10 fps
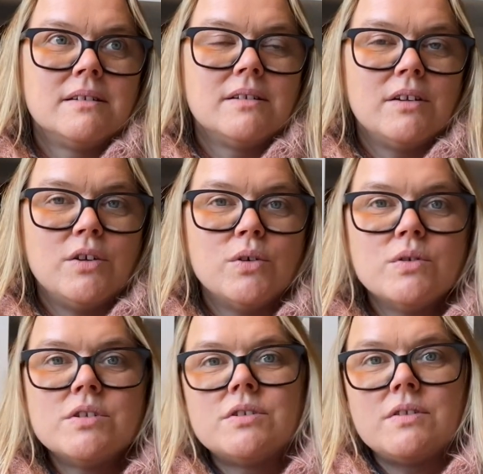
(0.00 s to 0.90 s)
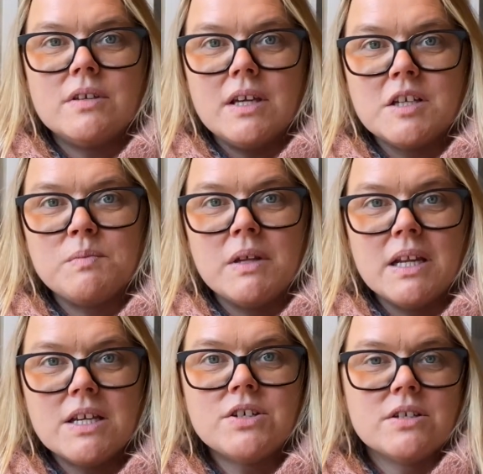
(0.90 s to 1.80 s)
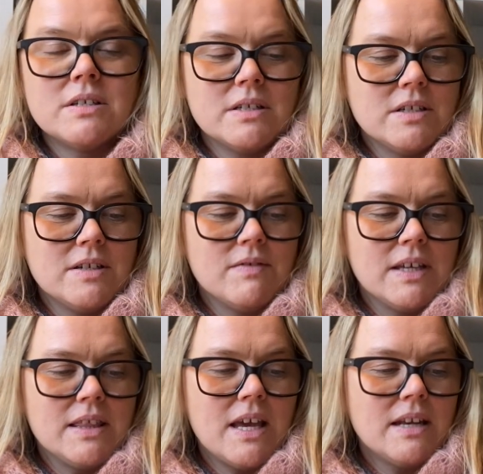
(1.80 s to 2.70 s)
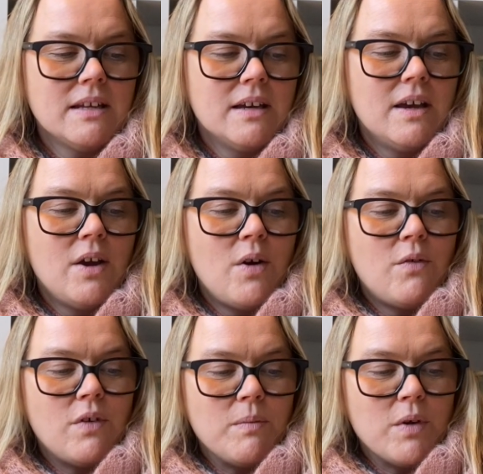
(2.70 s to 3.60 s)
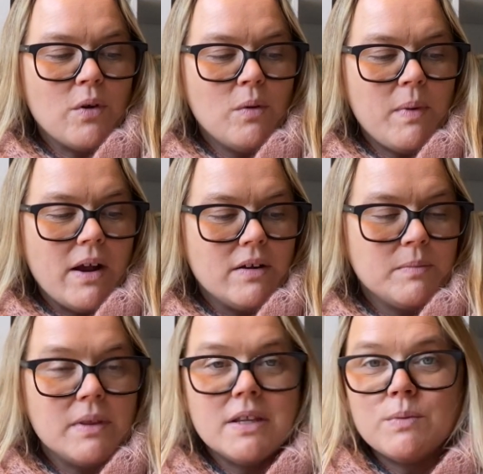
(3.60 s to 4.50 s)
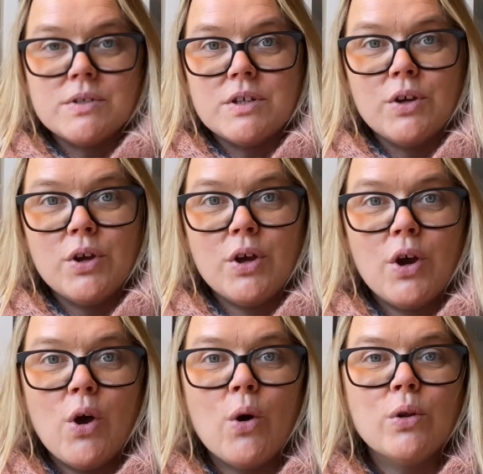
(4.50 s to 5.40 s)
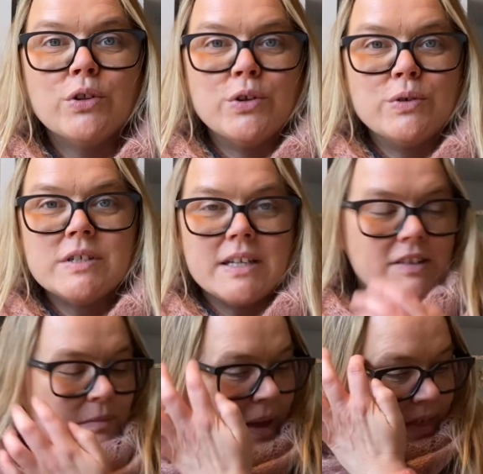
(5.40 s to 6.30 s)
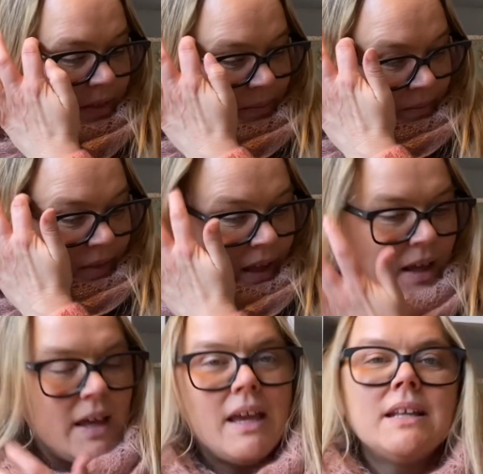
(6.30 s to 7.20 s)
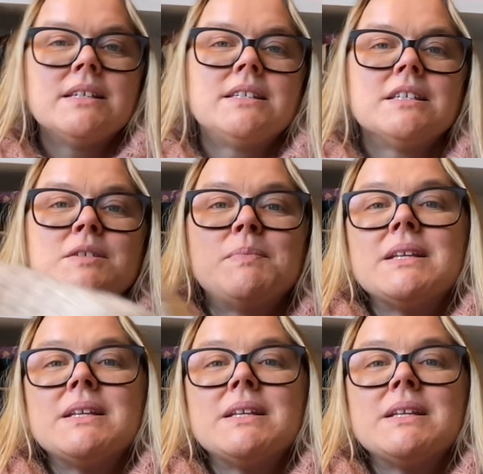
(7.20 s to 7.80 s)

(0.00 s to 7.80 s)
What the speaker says: use the explanations and stuff like that from the old pattern, but it was a whole new set of math. It has just been